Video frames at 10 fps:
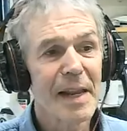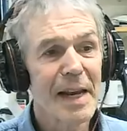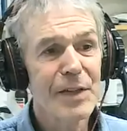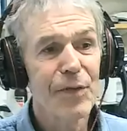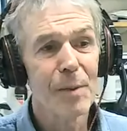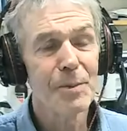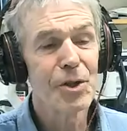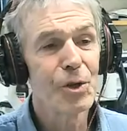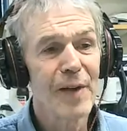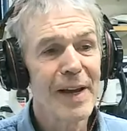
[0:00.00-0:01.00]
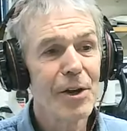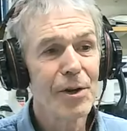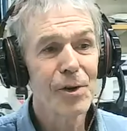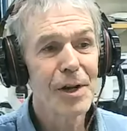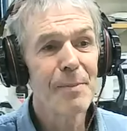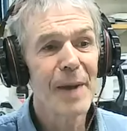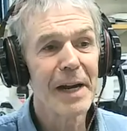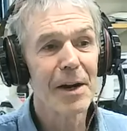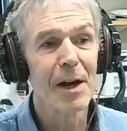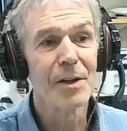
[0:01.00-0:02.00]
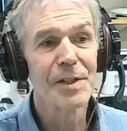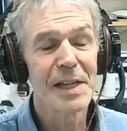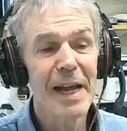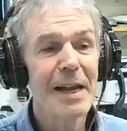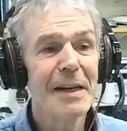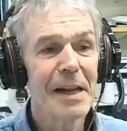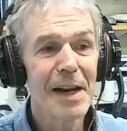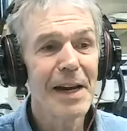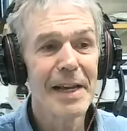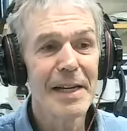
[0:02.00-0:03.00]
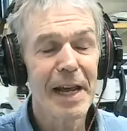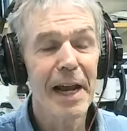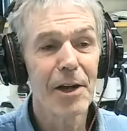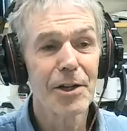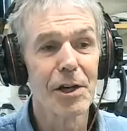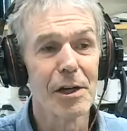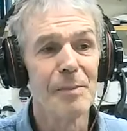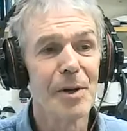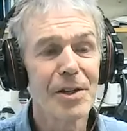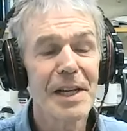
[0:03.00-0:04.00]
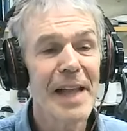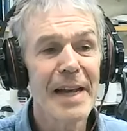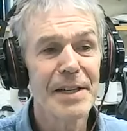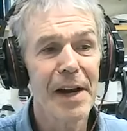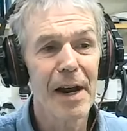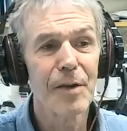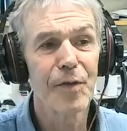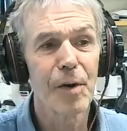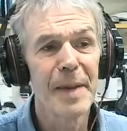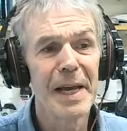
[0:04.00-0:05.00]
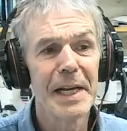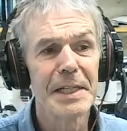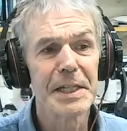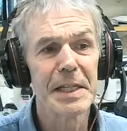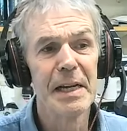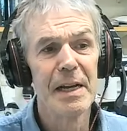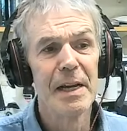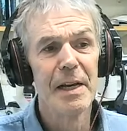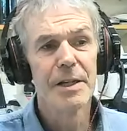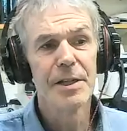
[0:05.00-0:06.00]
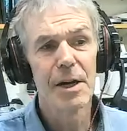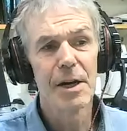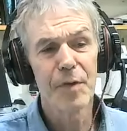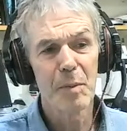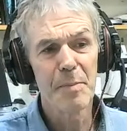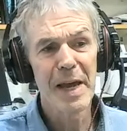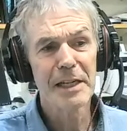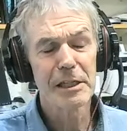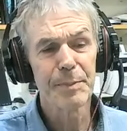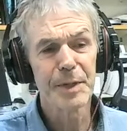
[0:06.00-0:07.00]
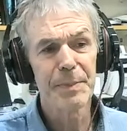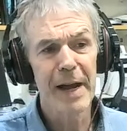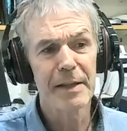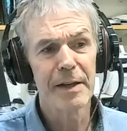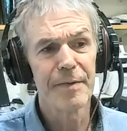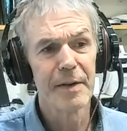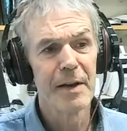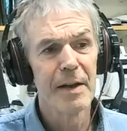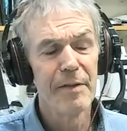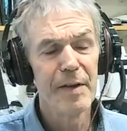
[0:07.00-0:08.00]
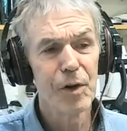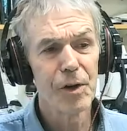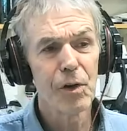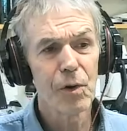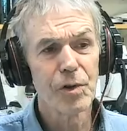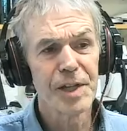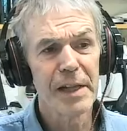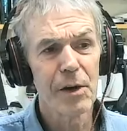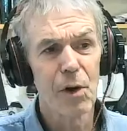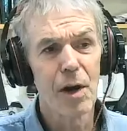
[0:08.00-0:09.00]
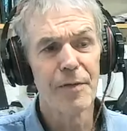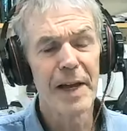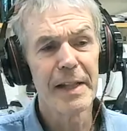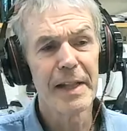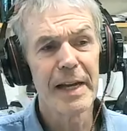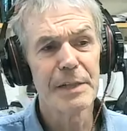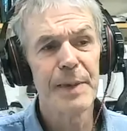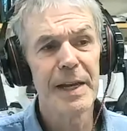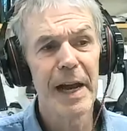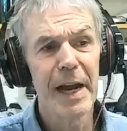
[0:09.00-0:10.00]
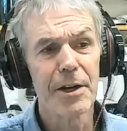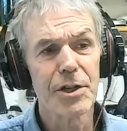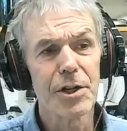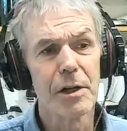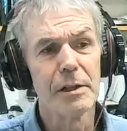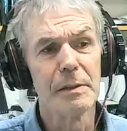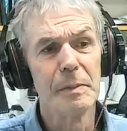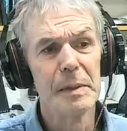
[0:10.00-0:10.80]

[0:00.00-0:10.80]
transforms to 20 or 30 microns, and really is aerosol because it hangs around for minutes. So, from a medical perspective, we've got to consider all of that as being aerosol.